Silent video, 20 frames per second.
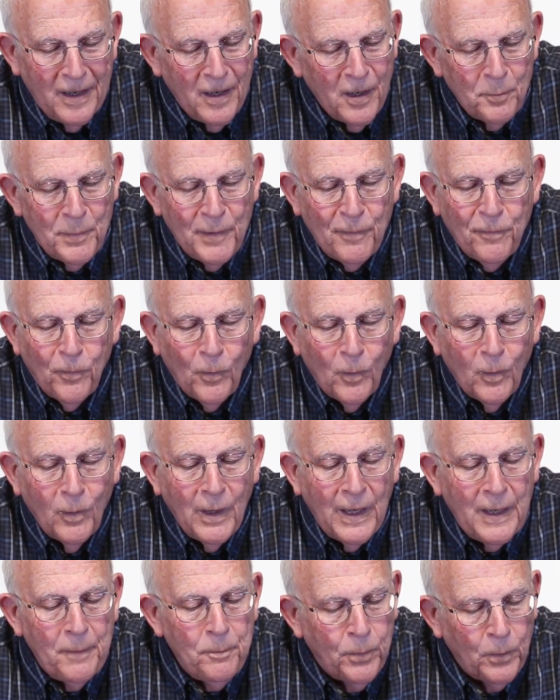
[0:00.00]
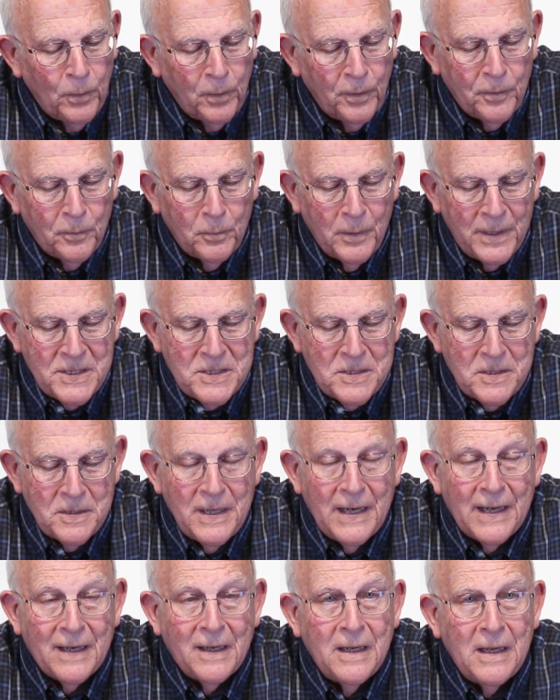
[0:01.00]
Now before I pull the rest
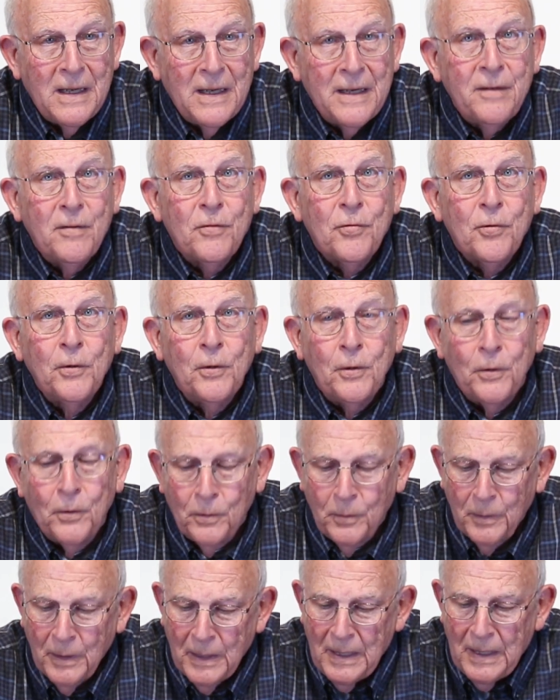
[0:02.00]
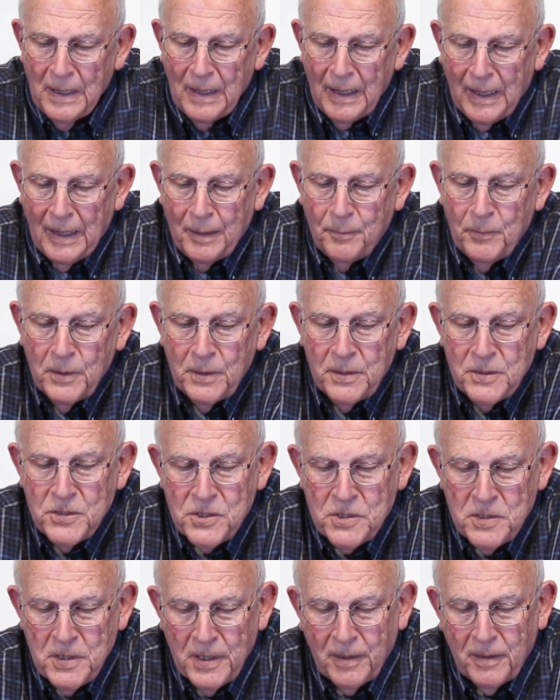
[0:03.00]
of that line through, I'm going to
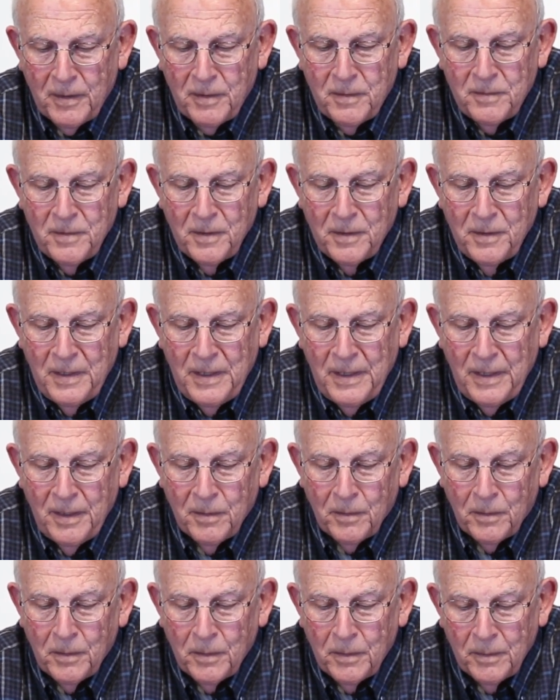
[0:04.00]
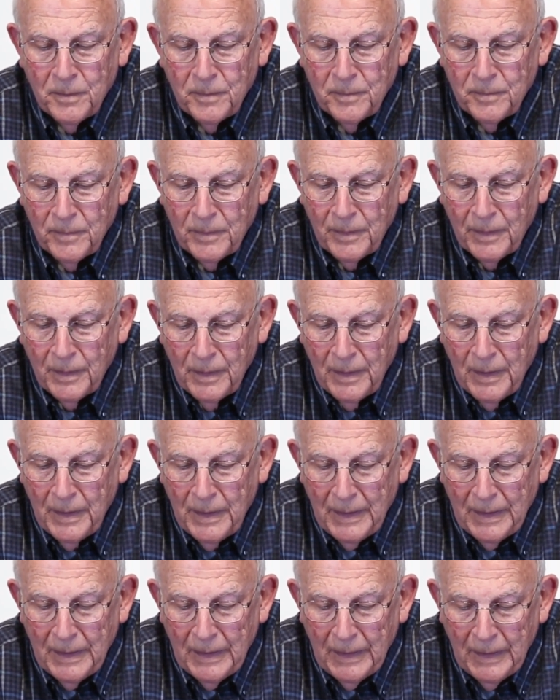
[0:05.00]
stick the needle
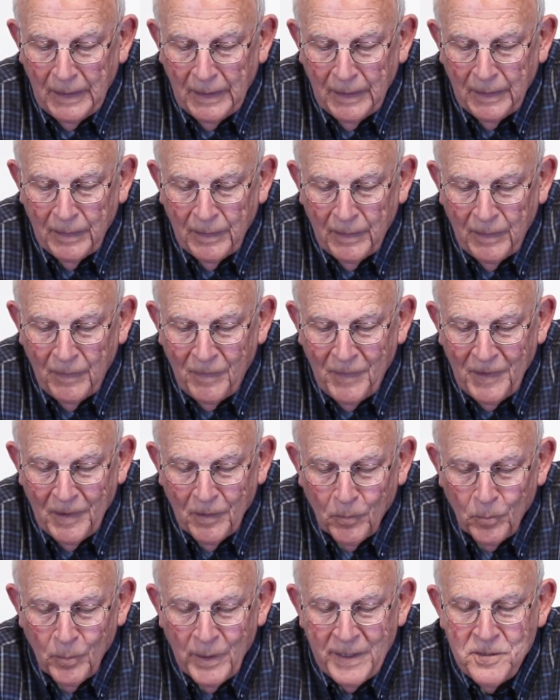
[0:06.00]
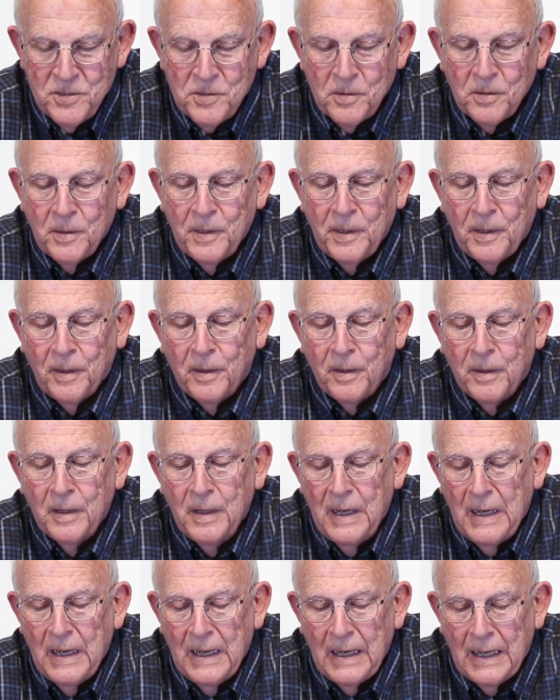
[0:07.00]
in the eraser here.
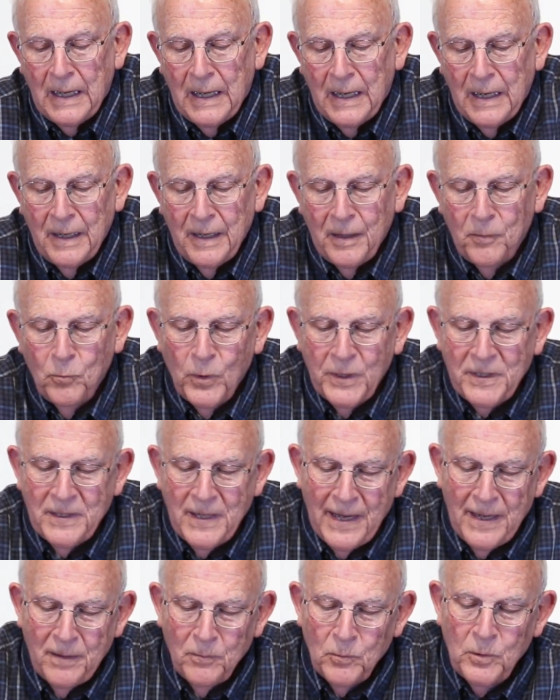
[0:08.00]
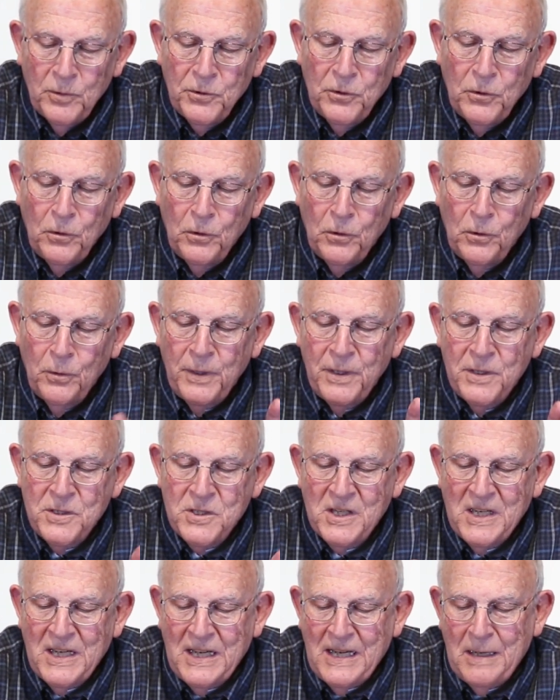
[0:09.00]
Uh, and what that will do
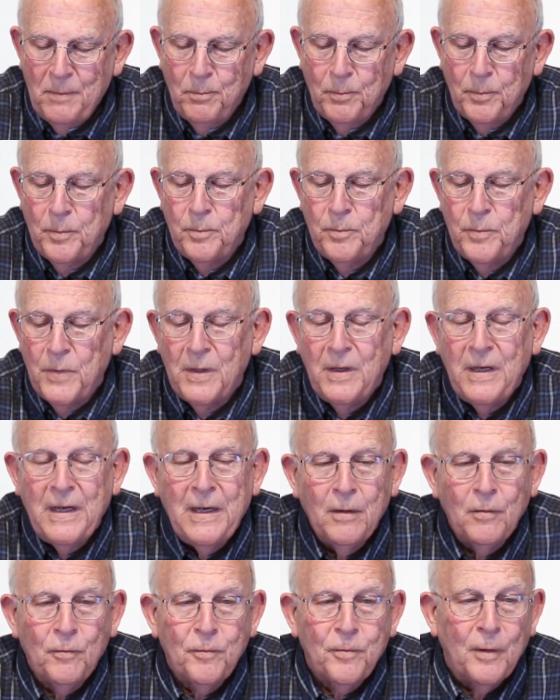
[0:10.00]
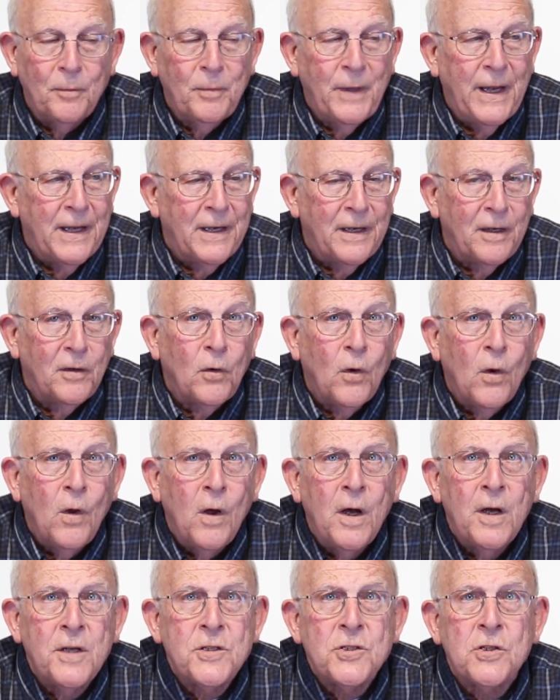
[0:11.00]
is keep the needle from getting
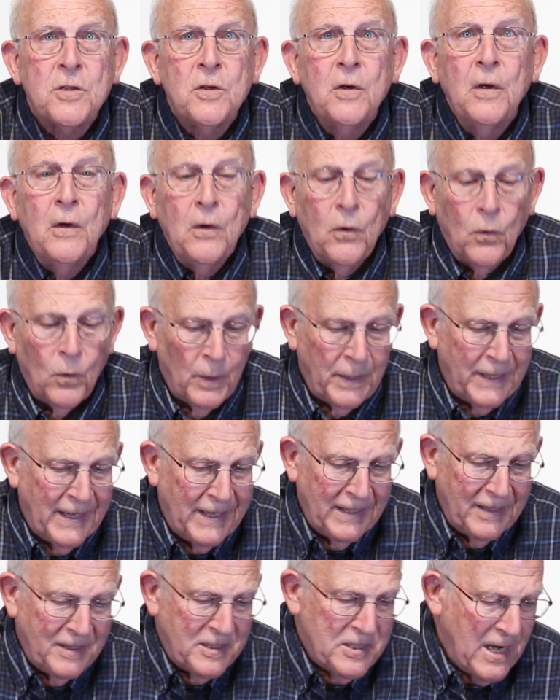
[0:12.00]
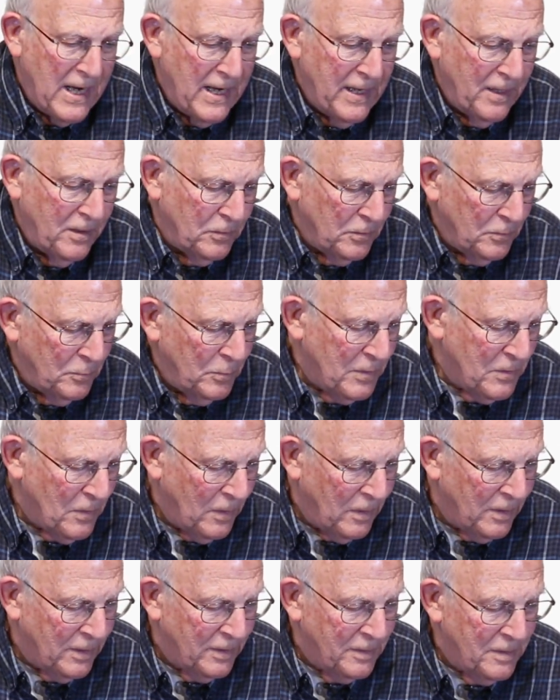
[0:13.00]
lost or getting tangled with
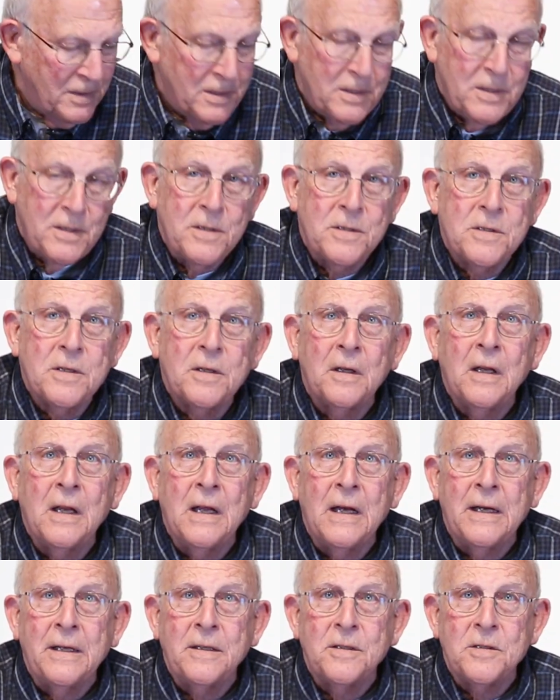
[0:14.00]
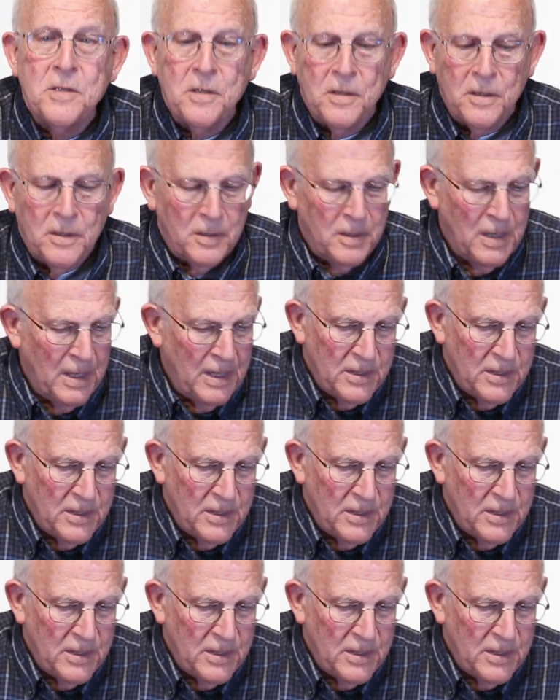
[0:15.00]
all of these lines here.